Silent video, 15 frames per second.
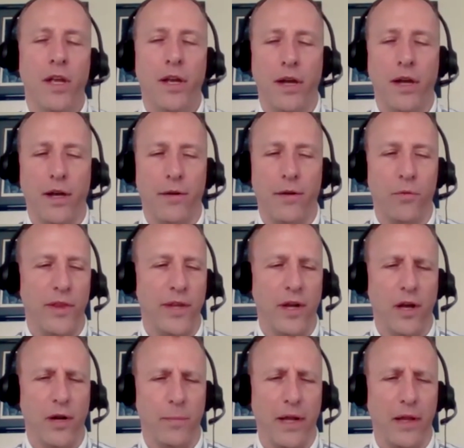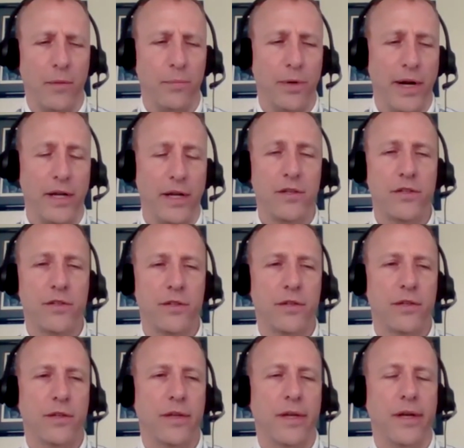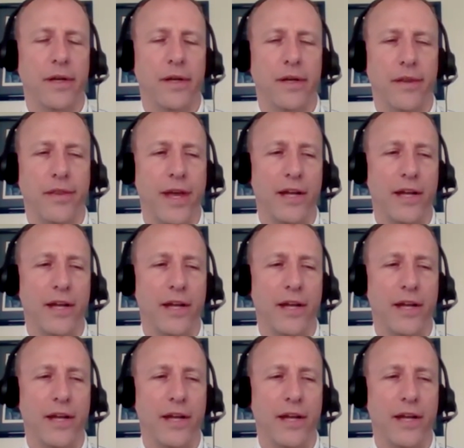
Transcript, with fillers: Uh, when the autopilot breaks, uh,